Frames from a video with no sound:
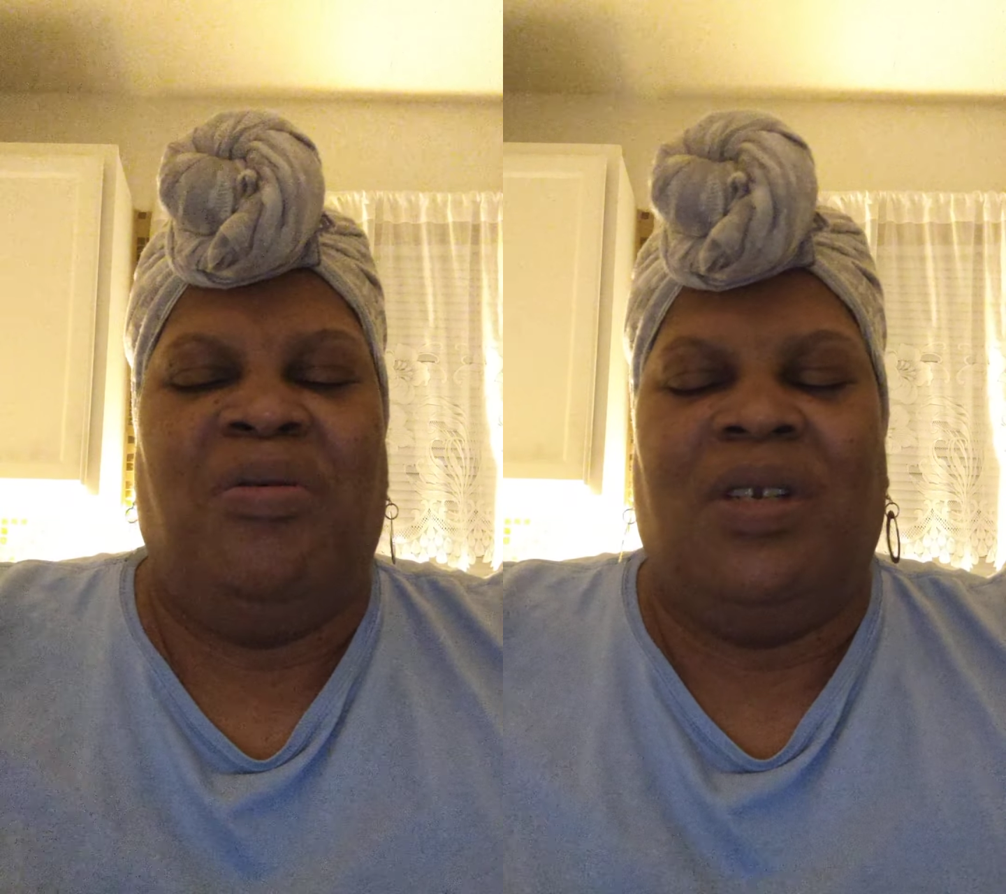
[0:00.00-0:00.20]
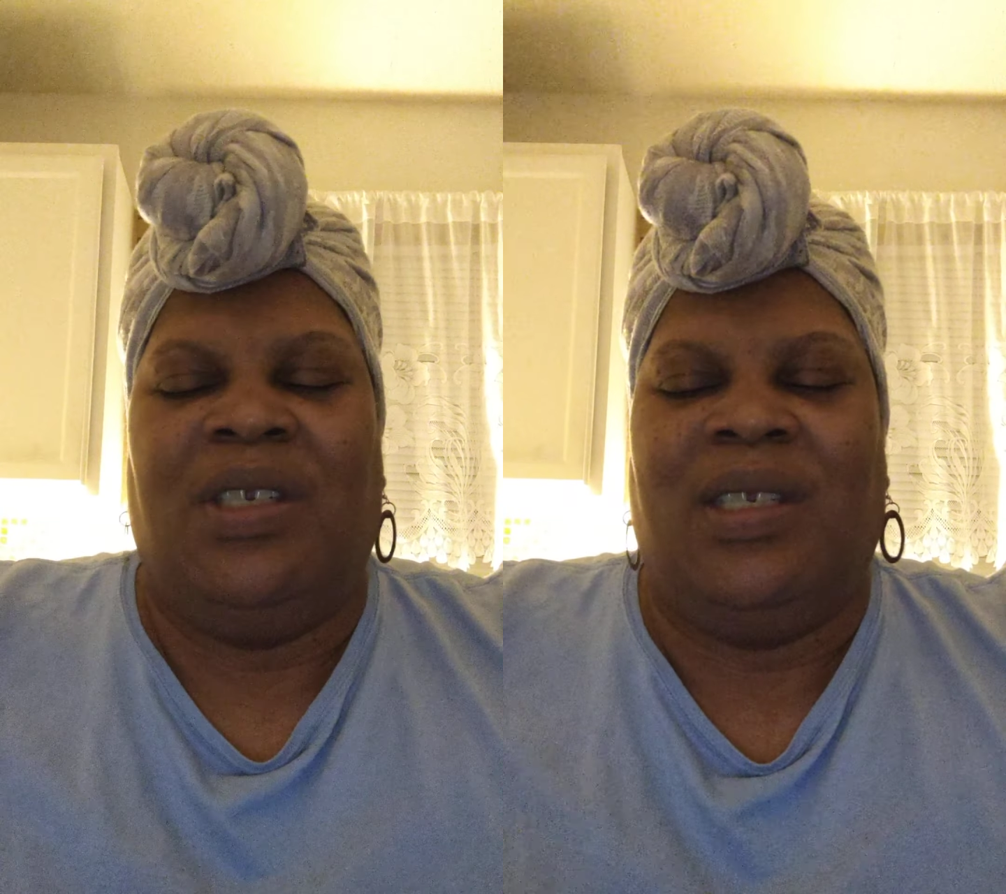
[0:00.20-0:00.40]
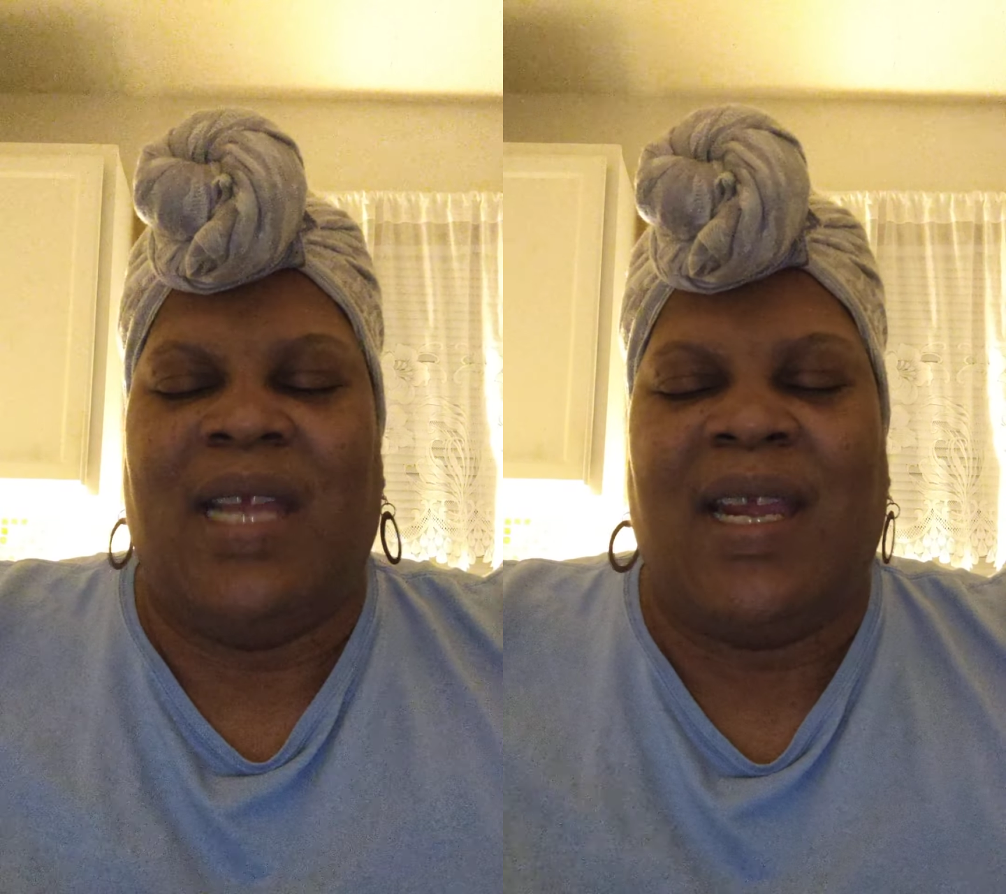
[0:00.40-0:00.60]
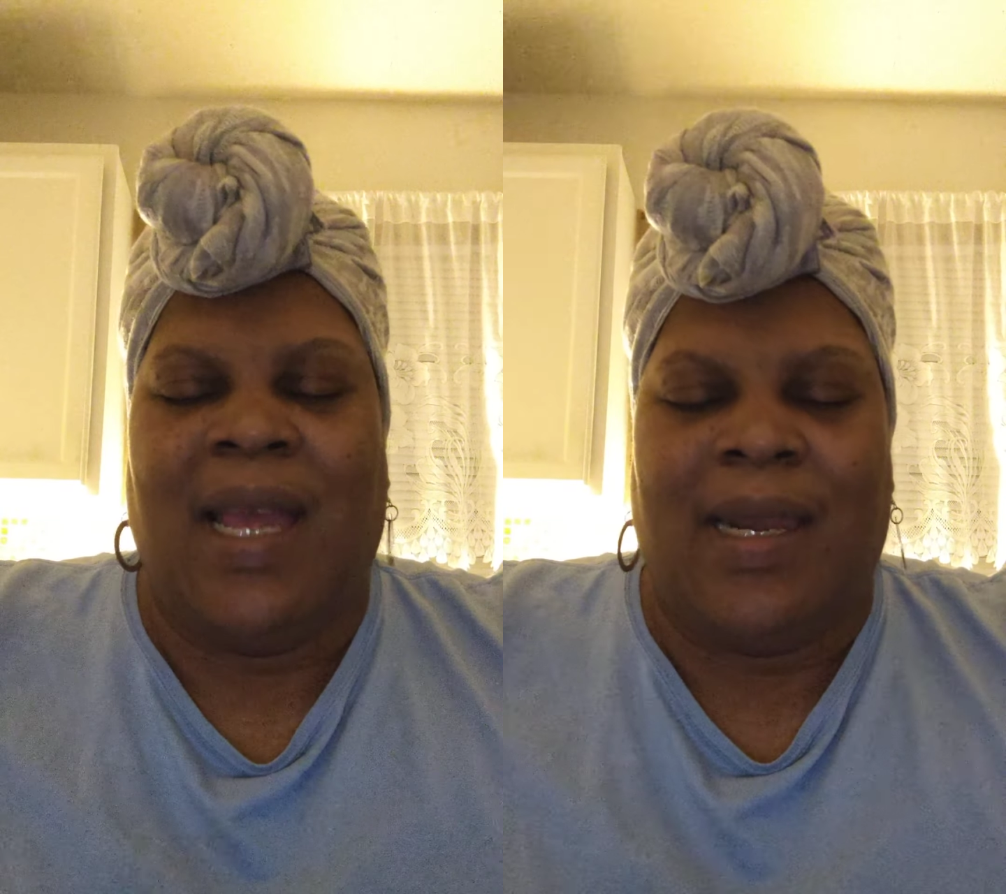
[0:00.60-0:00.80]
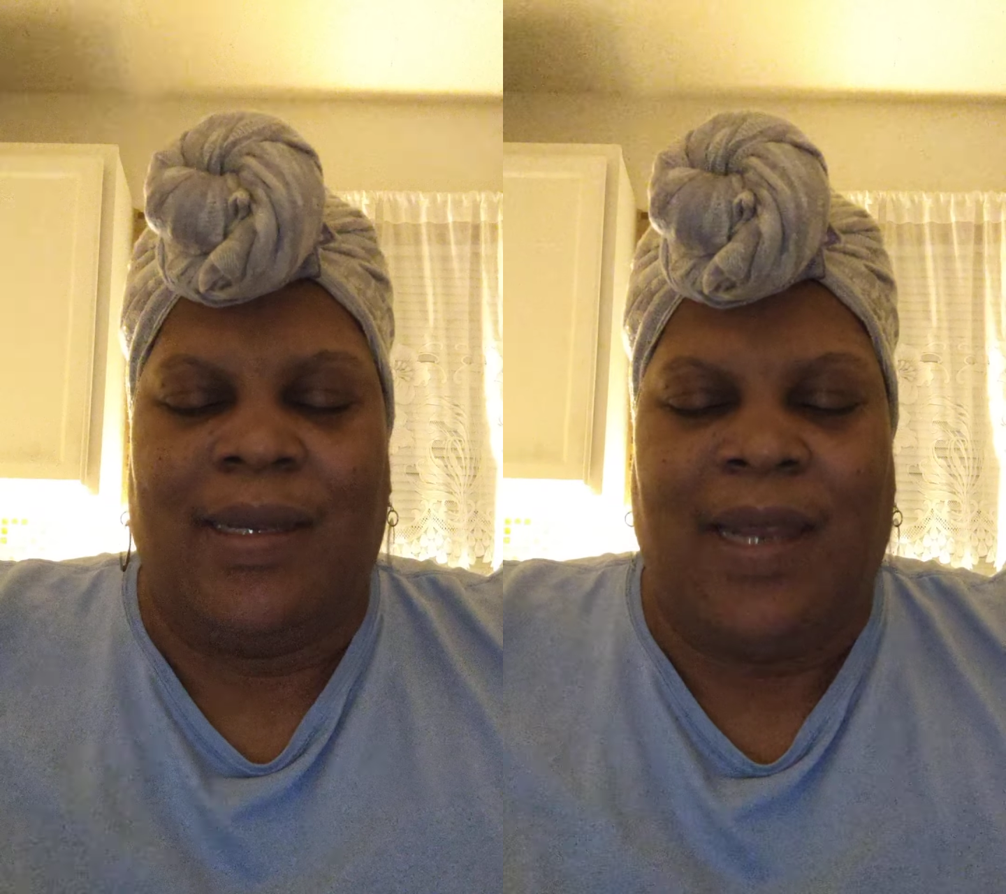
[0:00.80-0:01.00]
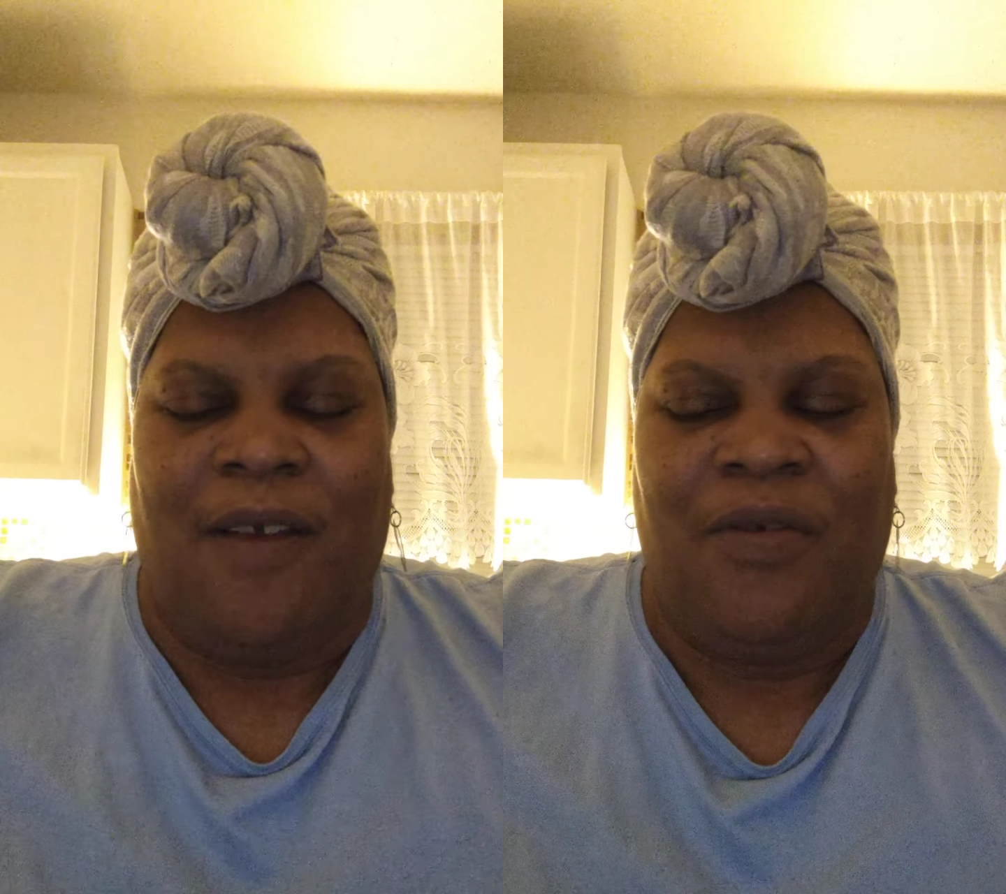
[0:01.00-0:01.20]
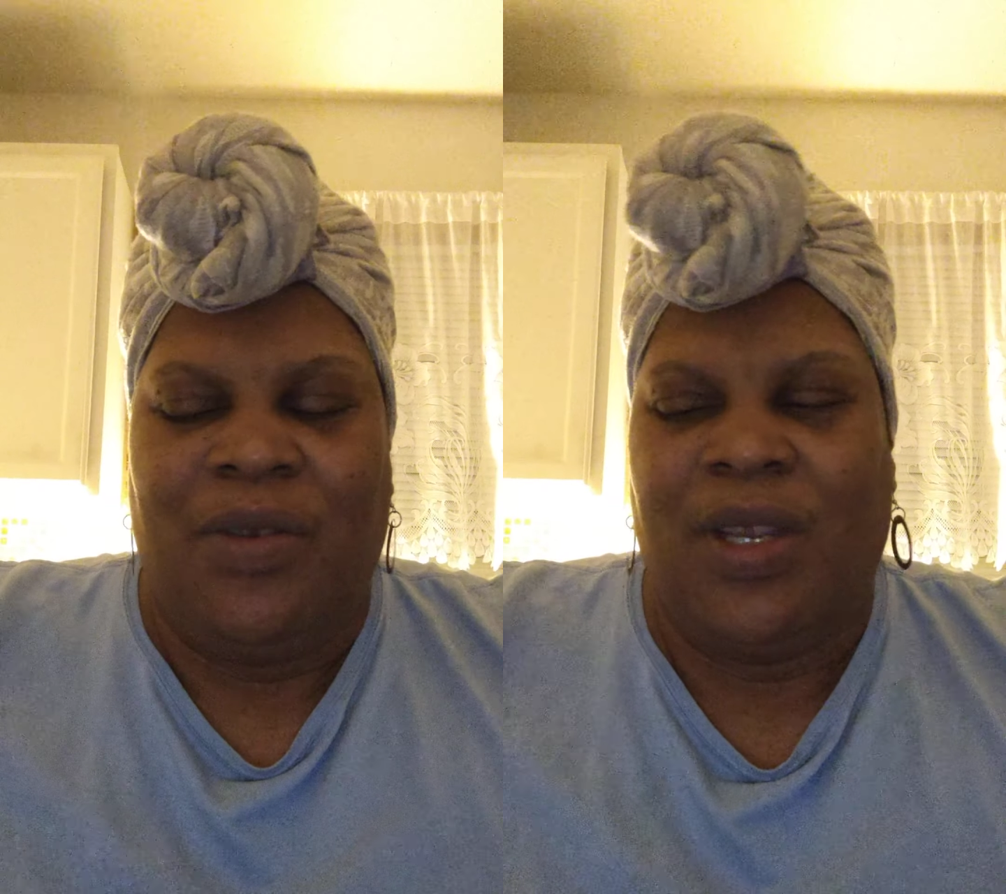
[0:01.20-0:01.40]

push, that kind of stuff.